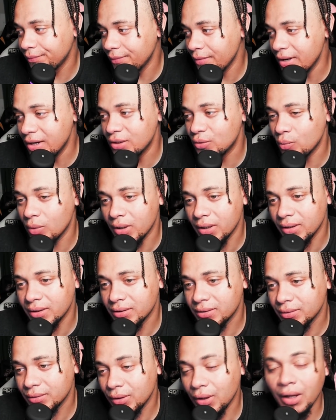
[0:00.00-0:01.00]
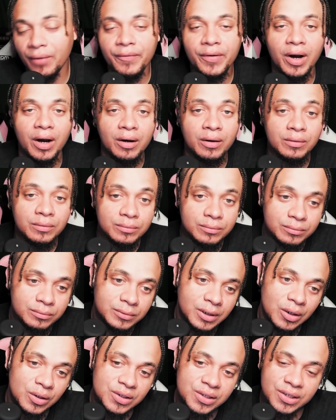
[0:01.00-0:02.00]
it is what it is. Love y'all.
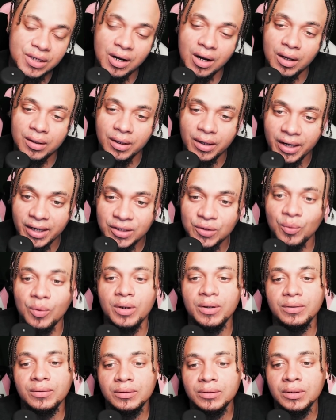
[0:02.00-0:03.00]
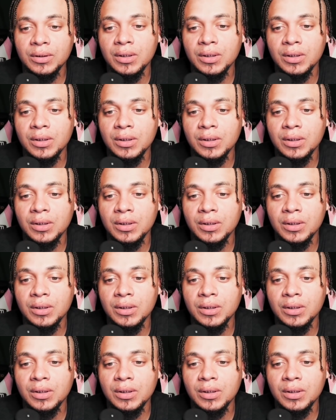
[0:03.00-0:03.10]
I'll see y'all in the next one.